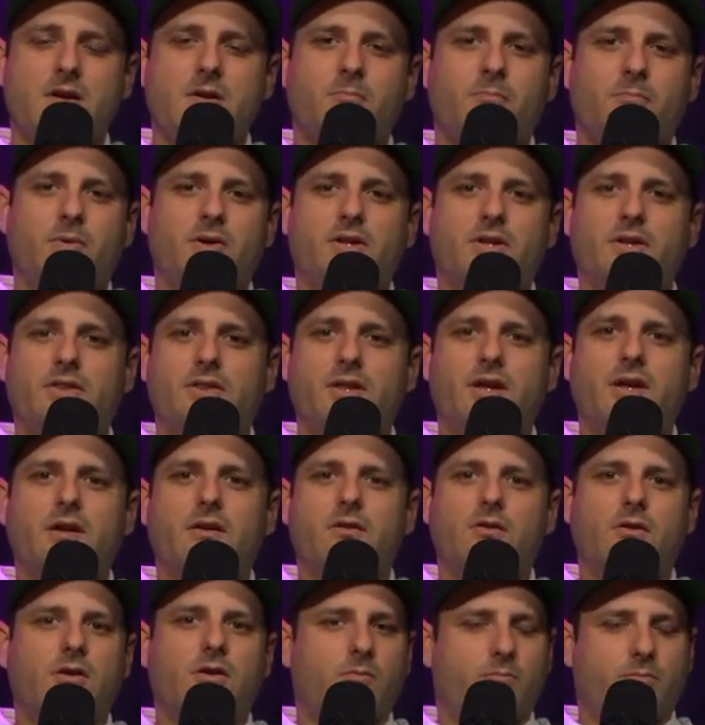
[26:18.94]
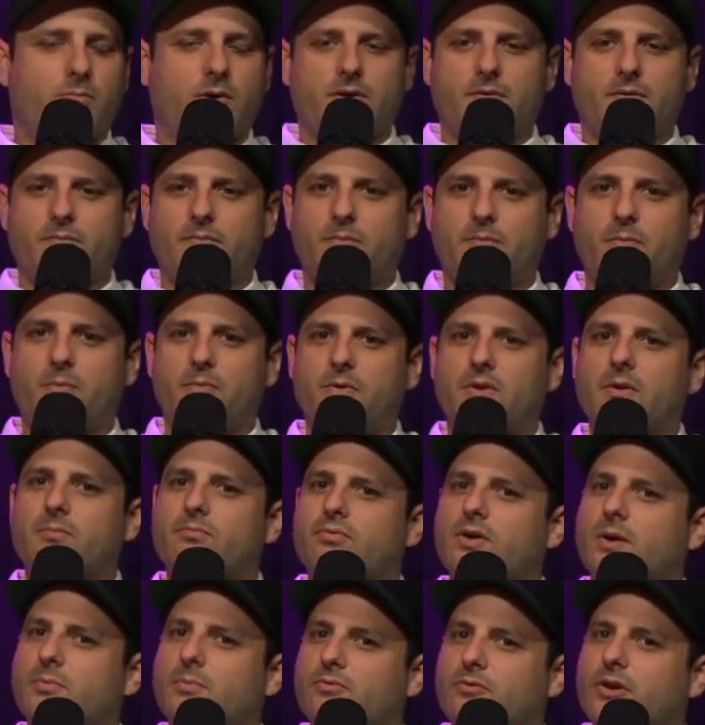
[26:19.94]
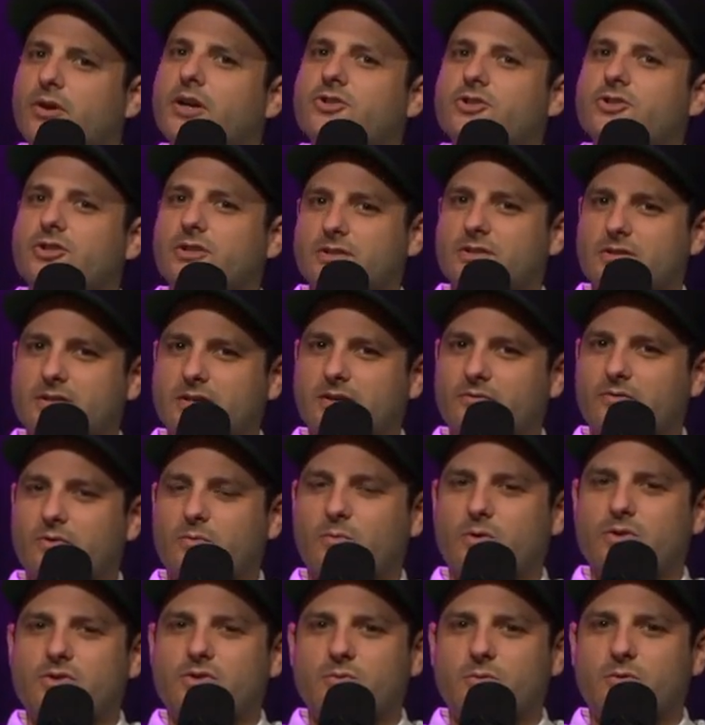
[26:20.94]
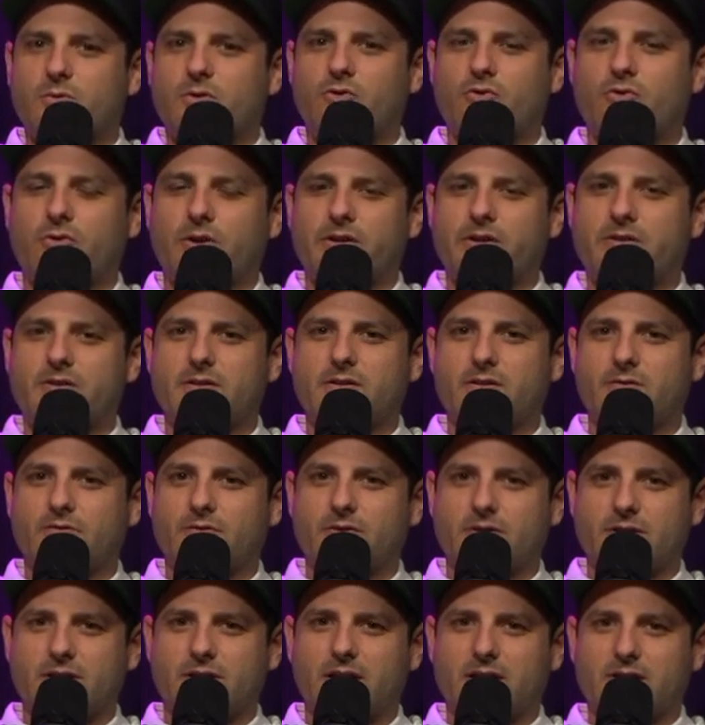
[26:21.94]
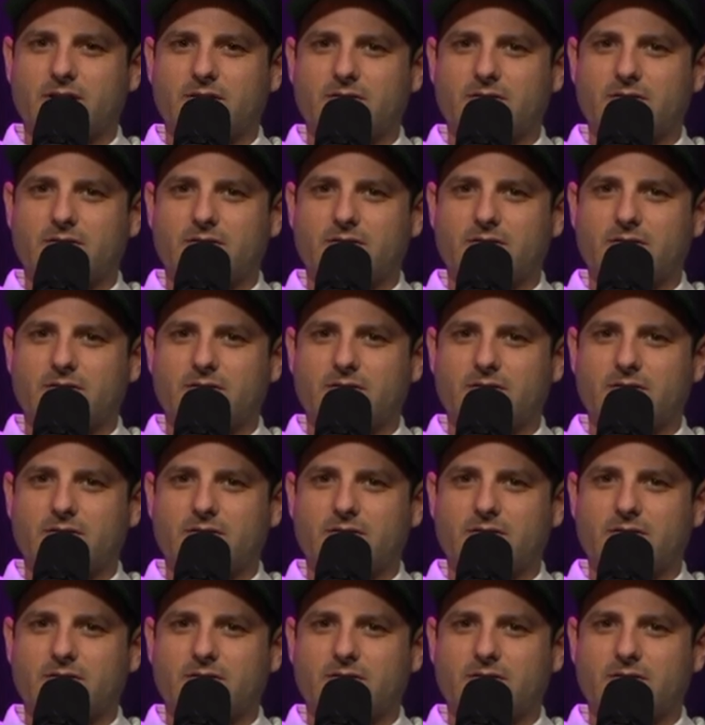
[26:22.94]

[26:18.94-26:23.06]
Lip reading: but the preparation is different, which creates a different taste.